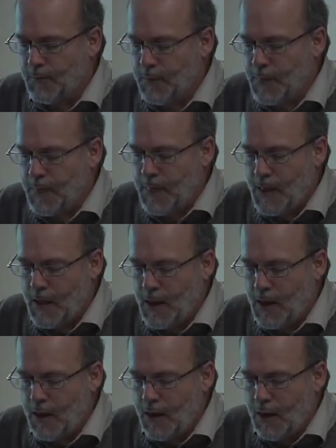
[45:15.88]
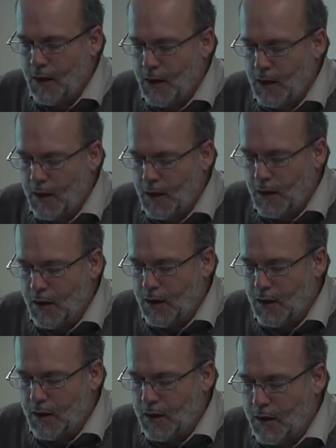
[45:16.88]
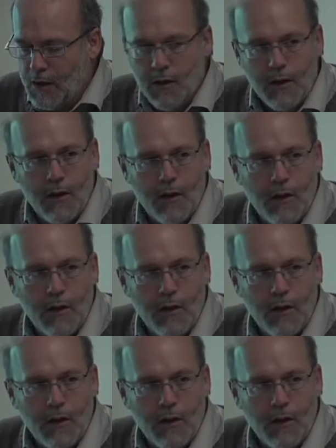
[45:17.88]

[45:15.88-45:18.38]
Mm-hmm. It's not being very well